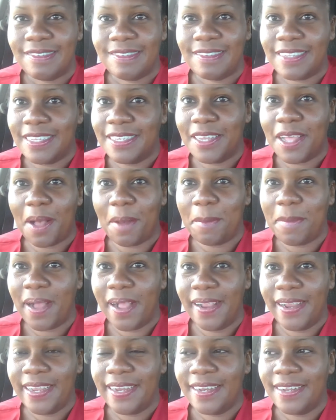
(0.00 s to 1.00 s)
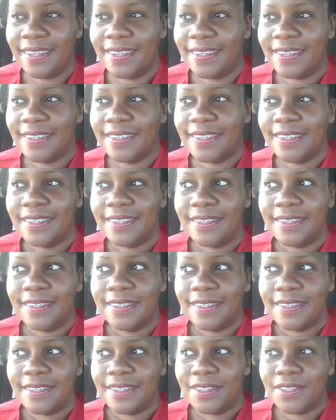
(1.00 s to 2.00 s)
still not married,
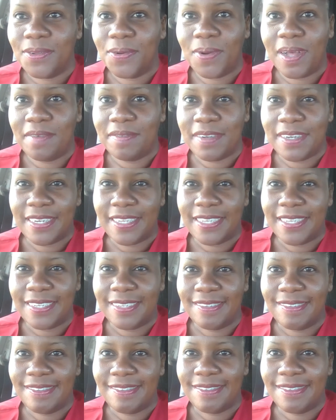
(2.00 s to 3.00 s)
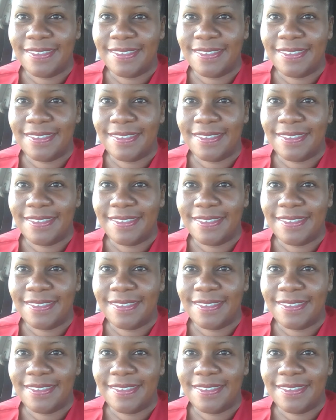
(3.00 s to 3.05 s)
don't have any kids.